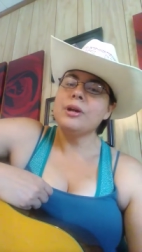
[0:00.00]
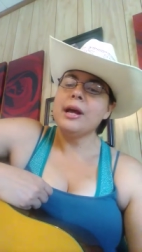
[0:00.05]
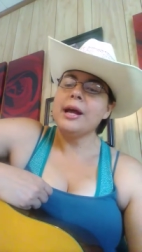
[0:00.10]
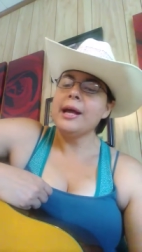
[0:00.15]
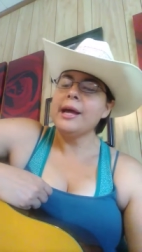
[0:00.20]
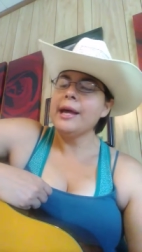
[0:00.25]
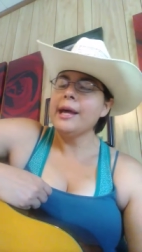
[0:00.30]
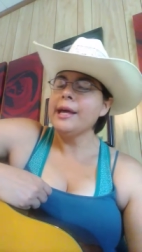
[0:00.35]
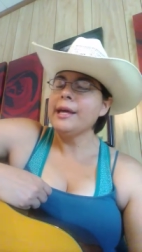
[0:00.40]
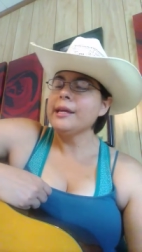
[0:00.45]

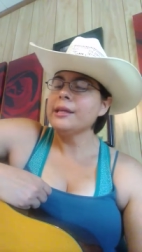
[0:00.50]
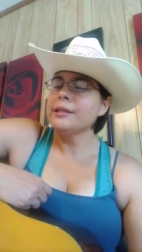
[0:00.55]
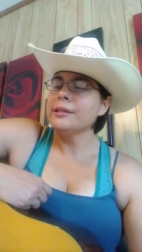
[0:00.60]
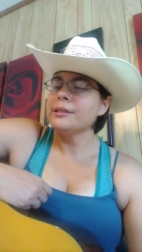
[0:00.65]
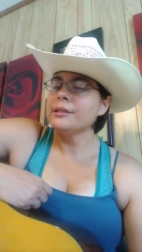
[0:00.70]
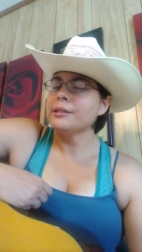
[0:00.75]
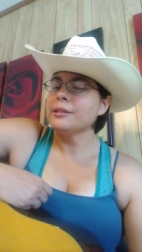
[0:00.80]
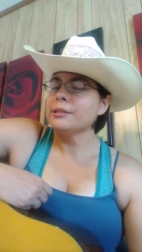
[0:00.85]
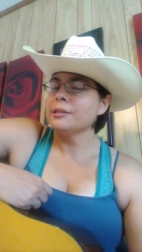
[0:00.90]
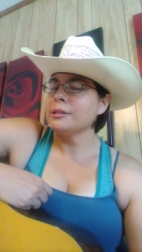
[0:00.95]
Right.
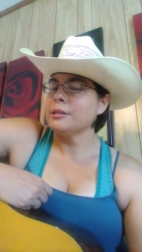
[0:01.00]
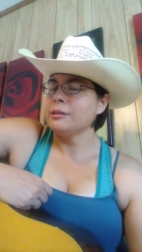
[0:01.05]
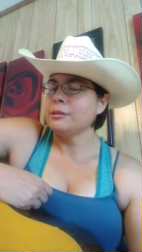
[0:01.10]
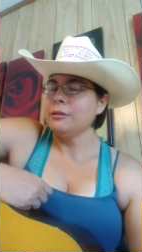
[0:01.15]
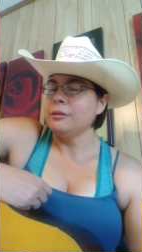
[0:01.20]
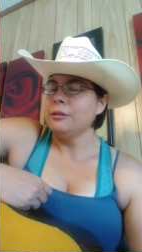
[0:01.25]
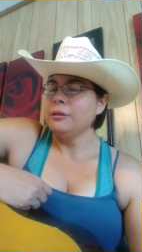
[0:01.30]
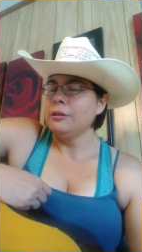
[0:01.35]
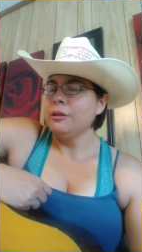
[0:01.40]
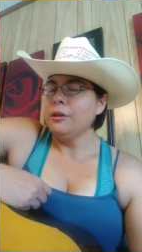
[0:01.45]

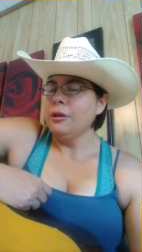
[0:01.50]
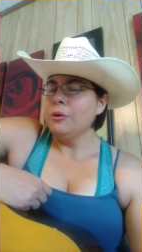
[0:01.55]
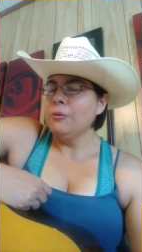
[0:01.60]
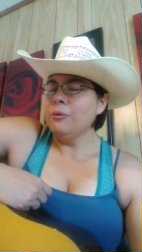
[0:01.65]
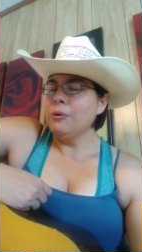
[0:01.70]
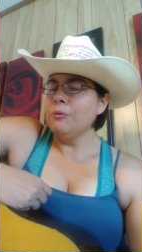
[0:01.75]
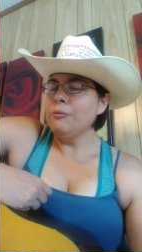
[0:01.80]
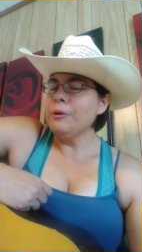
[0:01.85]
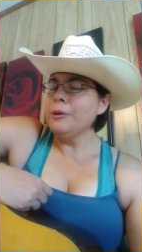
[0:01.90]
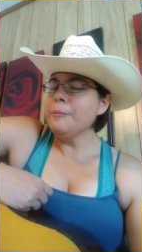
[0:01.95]

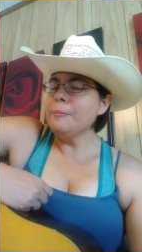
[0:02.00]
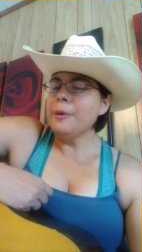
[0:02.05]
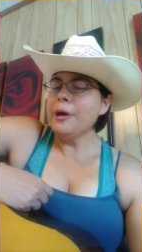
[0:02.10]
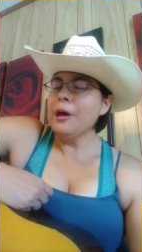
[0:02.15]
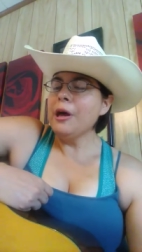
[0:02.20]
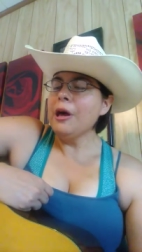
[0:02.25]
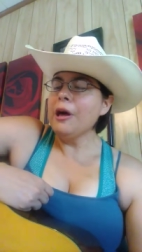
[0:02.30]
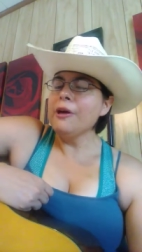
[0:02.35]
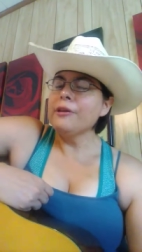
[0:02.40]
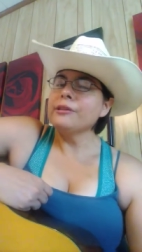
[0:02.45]
When we
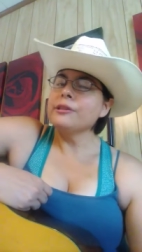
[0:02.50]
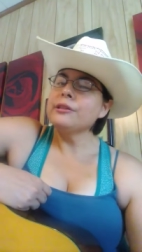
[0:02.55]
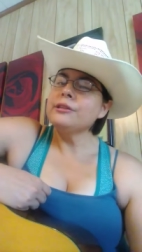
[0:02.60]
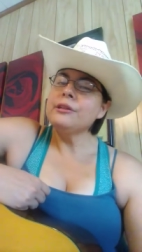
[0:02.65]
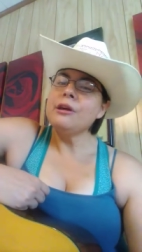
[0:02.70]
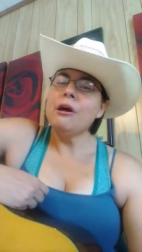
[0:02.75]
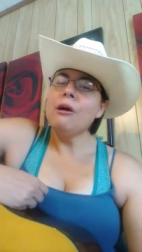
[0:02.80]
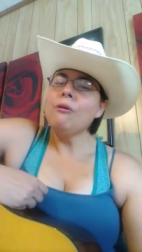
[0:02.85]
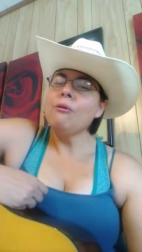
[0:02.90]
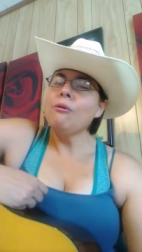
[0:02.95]
both
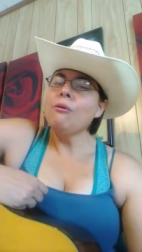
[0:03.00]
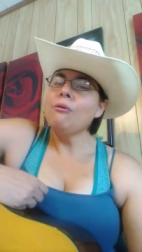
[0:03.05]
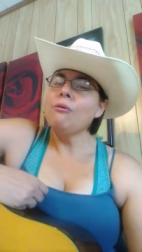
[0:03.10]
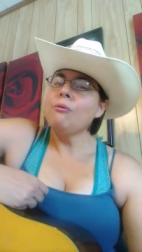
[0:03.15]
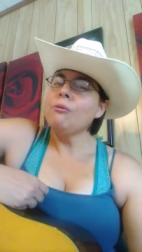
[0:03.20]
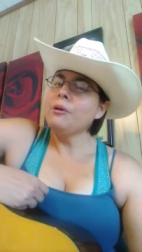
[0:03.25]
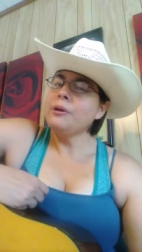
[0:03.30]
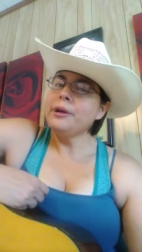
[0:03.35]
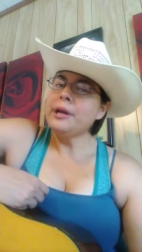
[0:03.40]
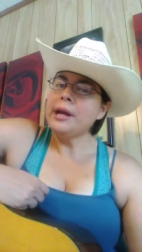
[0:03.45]

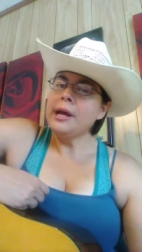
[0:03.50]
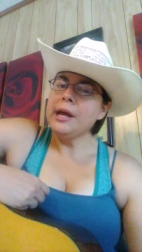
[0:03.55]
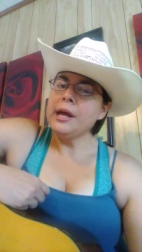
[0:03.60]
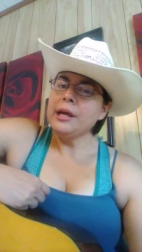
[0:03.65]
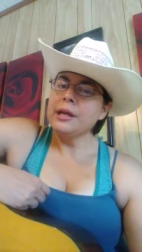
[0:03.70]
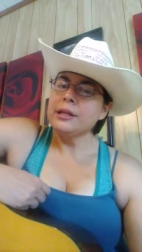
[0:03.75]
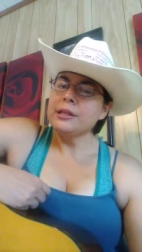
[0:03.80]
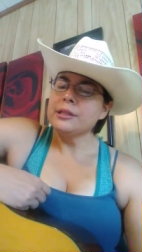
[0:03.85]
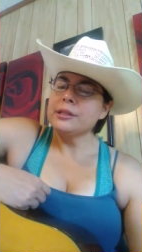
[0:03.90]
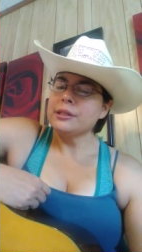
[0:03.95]
know we're
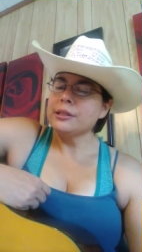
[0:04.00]
not